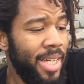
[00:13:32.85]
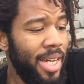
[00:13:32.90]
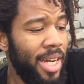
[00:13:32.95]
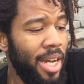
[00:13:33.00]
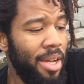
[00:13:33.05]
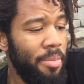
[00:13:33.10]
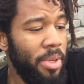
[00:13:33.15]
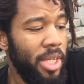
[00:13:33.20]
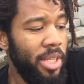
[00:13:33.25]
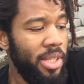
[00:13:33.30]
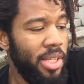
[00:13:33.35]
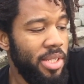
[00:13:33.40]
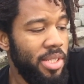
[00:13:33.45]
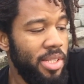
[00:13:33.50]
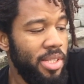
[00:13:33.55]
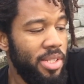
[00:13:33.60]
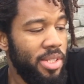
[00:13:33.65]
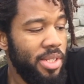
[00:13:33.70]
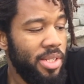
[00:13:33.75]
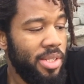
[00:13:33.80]
I mean, this
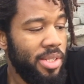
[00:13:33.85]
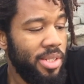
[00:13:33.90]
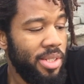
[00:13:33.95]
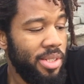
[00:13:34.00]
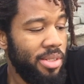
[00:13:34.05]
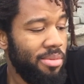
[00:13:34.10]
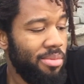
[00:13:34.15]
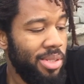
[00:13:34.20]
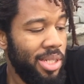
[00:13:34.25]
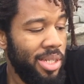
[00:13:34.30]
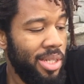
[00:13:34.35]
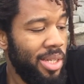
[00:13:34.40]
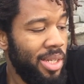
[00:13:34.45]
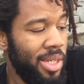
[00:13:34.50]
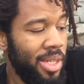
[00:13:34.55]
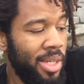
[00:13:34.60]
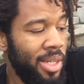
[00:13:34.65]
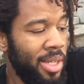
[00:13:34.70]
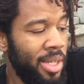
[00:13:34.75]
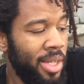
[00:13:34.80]
is just,
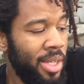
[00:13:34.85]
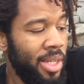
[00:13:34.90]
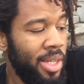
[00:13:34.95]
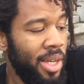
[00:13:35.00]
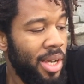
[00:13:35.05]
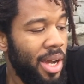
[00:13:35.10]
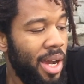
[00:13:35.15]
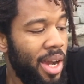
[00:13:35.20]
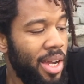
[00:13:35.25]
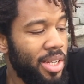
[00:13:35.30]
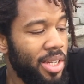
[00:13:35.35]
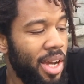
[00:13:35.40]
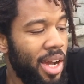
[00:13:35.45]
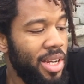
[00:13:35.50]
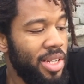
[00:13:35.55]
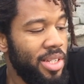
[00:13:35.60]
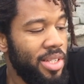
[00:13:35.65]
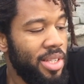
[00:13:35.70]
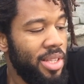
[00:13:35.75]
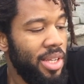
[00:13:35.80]
I, I
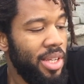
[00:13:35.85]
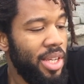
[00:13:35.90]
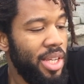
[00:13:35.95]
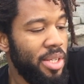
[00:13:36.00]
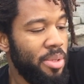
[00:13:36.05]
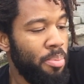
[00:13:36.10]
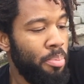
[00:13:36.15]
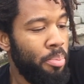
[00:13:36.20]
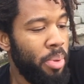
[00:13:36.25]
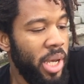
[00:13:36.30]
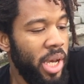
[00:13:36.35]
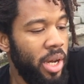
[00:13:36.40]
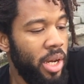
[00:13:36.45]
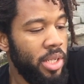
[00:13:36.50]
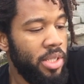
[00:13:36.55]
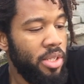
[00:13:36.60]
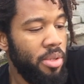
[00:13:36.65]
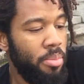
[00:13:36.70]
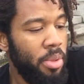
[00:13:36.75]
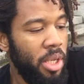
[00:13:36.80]
just think it's better
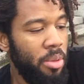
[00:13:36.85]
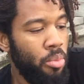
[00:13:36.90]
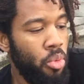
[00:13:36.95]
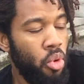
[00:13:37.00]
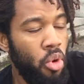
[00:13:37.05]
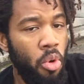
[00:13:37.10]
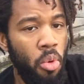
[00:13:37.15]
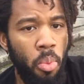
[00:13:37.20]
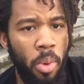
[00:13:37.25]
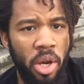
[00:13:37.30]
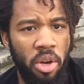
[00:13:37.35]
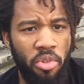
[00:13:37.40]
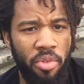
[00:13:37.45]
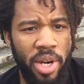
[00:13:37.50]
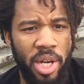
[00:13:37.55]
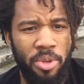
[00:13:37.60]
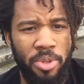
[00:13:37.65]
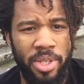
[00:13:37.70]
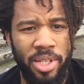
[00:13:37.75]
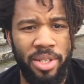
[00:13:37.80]
to be more
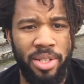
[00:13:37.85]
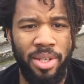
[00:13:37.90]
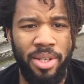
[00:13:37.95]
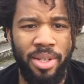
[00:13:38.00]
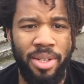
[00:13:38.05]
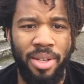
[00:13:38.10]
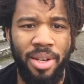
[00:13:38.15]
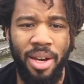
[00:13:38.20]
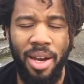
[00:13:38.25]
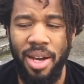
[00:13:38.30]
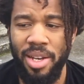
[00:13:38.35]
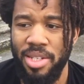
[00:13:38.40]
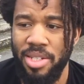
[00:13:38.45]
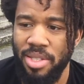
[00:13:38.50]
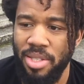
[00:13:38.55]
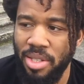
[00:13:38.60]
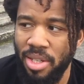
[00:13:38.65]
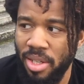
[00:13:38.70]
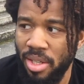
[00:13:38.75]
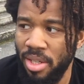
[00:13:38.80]
well-rounded. I
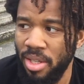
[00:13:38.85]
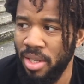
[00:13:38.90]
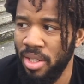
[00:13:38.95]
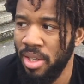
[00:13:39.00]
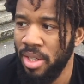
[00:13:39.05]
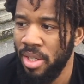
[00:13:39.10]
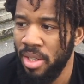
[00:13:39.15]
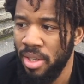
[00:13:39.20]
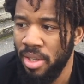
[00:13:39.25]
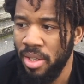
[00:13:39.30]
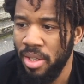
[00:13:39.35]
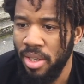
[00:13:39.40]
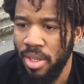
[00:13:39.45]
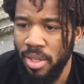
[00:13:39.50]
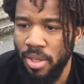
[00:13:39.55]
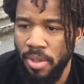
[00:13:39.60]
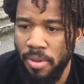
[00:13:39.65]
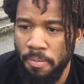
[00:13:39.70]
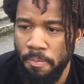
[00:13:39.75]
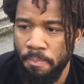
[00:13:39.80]
just think,
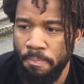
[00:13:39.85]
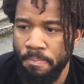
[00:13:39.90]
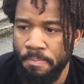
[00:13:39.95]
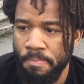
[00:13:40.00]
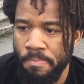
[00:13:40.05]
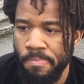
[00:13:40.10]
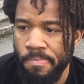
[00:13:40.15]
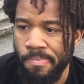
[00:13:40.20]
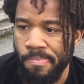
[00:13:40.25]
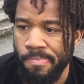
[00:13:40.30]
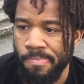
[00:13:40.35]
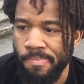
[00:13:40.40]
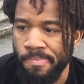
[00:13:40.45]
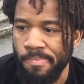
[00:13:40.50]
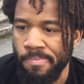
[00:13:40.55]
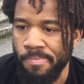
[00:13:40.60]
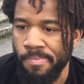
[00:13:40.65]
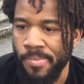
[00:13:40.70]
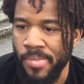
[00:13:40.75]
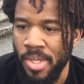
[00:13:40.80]
um,
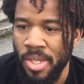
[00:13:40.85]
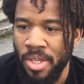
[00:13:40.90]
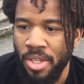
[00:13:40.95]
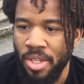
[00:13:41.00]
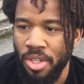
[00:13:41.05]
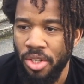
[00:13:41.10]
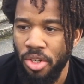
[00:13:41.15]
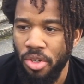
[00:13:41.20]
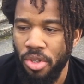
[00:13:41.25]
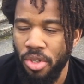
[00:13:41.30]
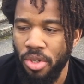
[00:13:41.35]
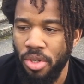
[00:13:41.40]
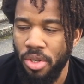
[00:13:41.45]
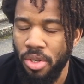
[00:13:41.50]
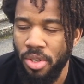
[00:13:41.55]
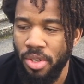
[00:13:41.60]
you know, the,